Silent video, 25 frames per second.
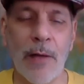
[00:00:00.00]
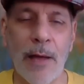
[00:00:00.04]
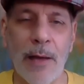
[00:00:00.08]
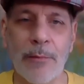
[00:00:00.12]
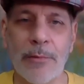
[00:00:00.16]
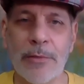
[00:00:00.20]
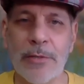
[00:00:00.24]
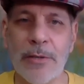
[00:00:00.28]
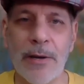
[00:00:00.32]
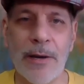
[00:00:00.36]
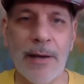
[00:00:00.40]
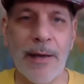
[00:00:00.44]
I
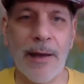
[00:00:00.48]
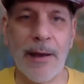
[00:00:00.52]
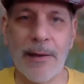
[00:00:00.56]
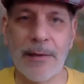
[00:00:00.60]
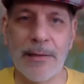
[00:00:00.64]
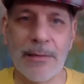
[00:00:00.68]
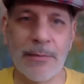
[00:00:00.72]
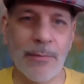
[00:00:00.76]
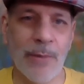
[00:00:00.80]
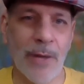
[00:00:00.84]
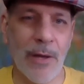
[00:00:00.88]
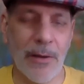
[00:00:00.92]
was going to get
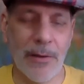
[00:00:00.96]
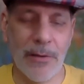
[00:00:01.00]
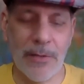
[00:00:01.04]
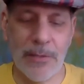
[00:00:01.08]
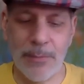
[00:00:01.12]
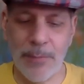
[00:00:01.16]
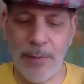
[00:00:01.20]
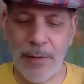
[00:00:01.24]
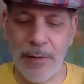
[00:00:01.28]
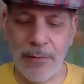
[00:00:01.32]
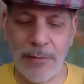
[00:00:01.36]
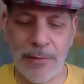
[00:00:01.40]
into mugs,
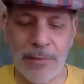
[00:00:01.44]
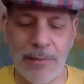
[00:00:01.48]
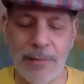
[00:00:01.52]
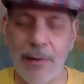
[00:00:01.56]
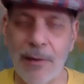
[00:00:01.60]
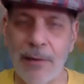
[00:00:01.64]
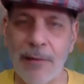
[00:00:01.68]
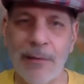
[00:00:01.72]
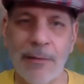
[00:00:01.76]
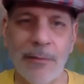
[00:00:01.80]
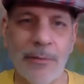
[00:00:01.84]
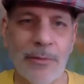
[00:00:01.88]

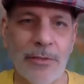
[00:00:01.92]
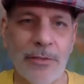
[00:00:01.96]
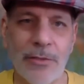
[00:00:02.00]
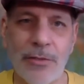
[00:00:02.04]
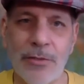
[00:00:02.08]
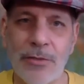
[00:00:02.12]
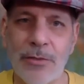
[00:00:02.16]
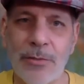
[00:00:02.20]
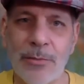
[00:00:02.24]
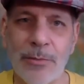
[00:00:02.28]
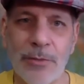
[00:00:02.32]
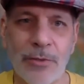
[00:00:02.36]
but it's
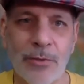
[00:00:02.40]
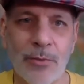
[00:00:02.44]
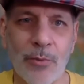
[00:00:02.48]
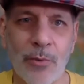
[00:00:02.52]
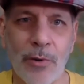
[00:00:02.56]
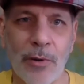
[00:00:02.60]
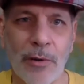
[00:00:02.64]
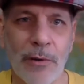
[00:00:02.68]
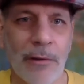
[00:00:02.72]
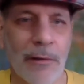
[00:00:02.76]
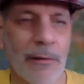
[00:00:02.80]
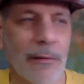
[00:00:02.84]
just too much
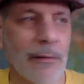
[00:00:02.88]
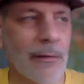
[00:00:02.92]
work.